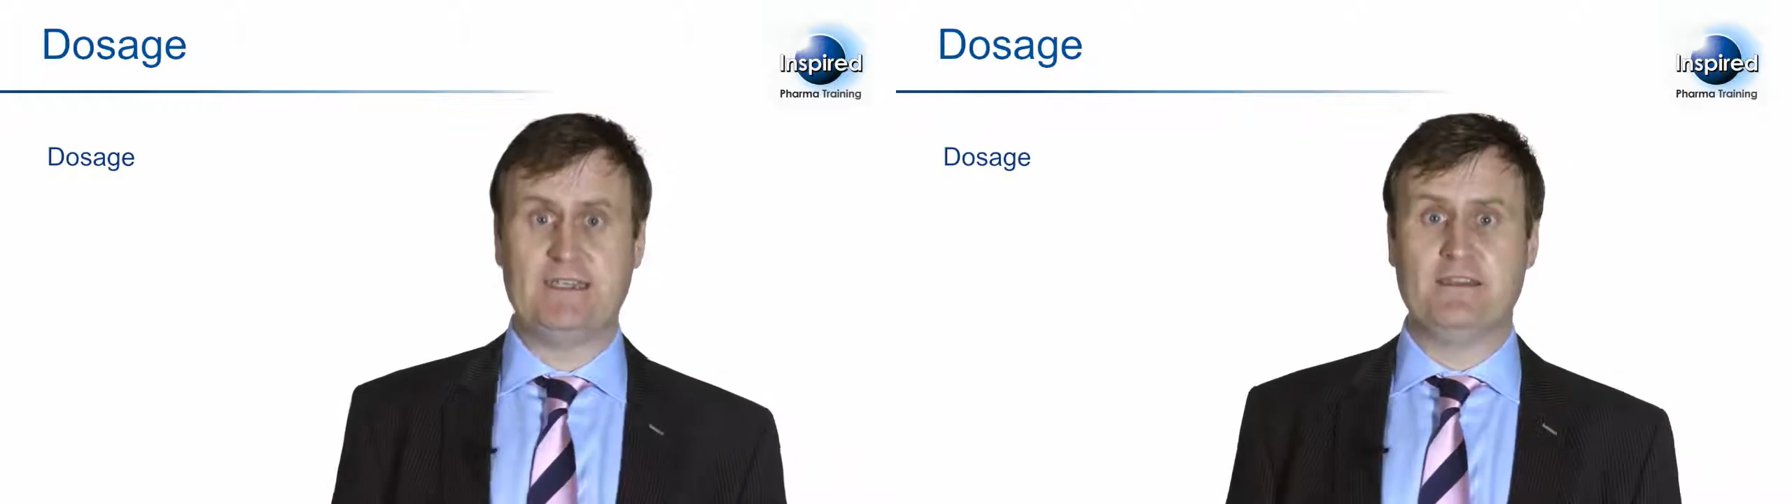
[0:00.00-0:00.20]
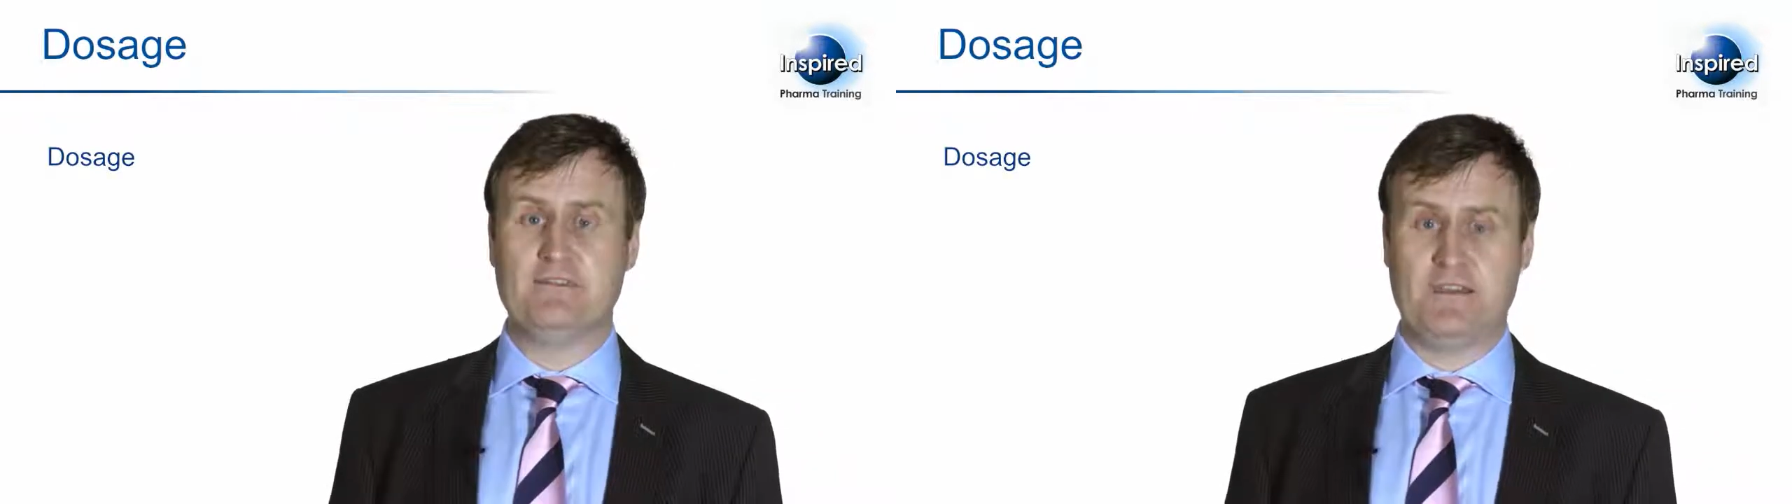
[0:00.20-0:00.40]

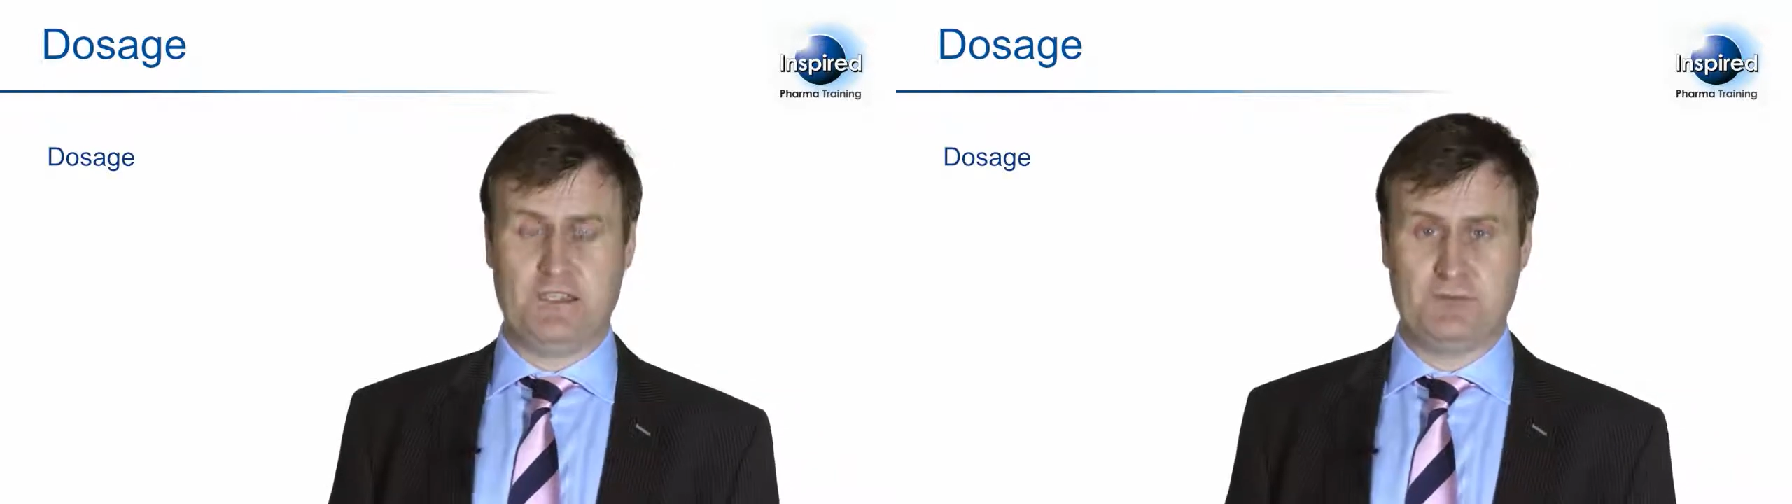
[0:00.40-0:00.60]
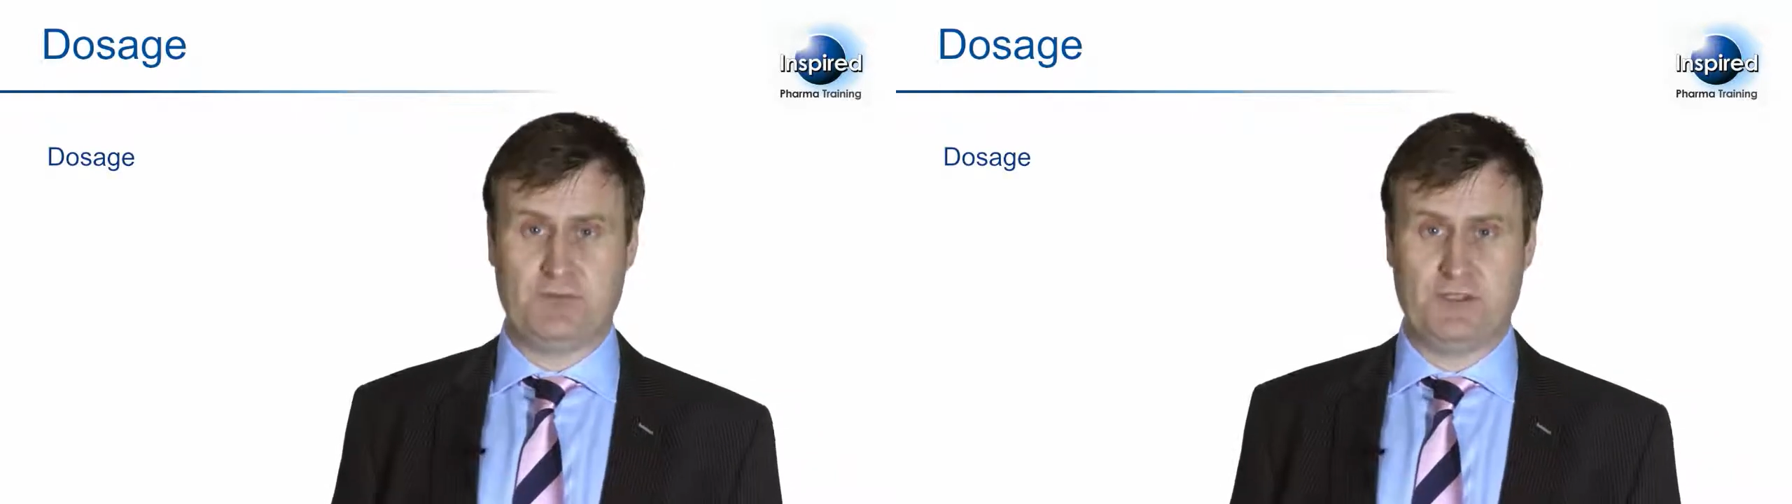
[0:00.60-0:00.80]
in the
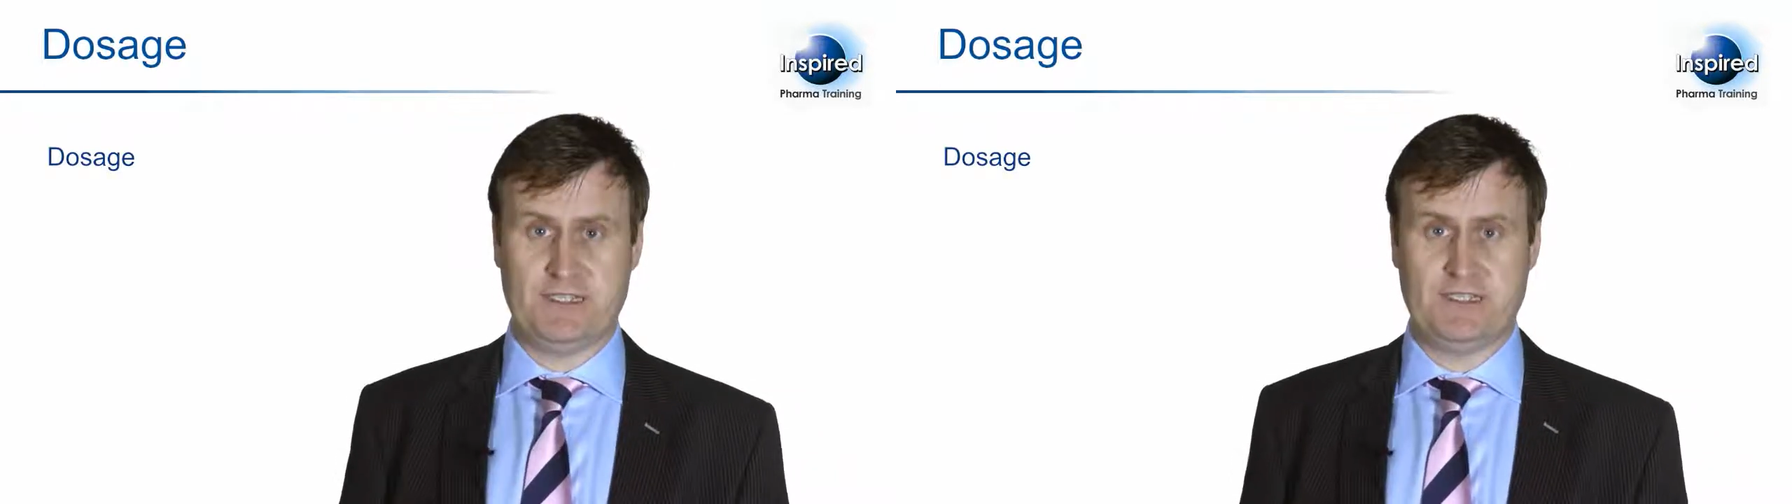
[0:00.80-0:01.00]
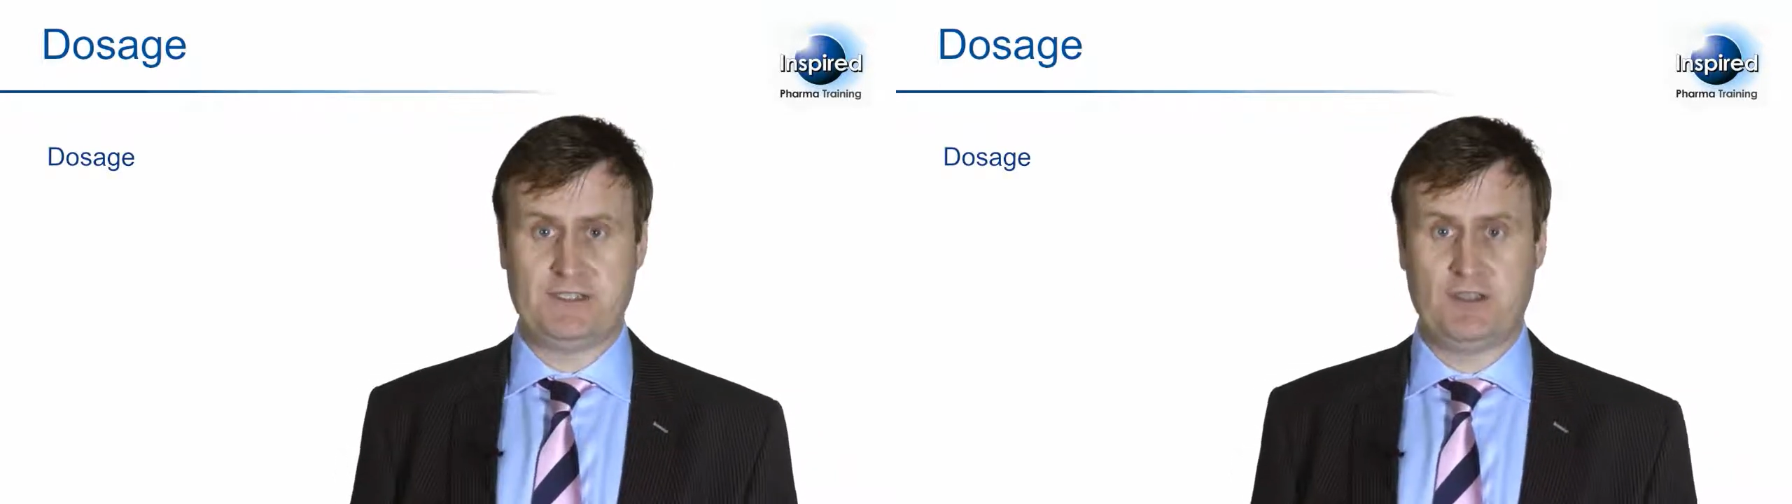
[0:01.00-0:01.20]
finished
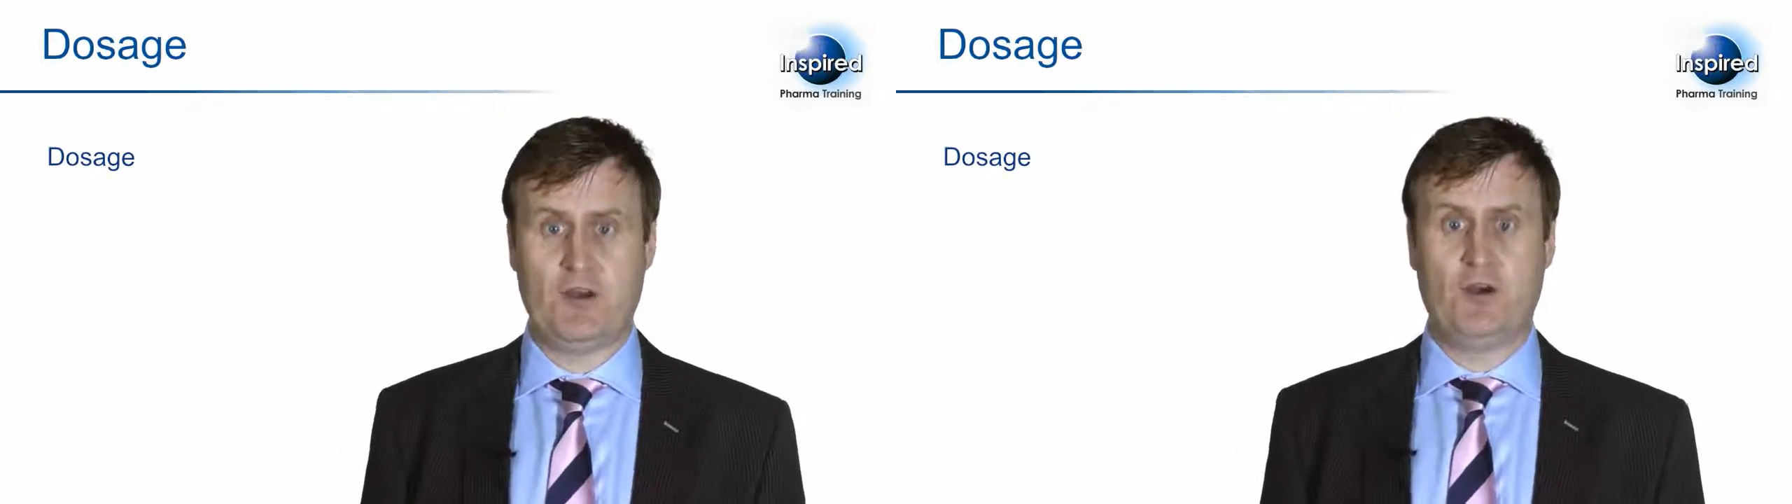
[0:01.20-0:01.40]
product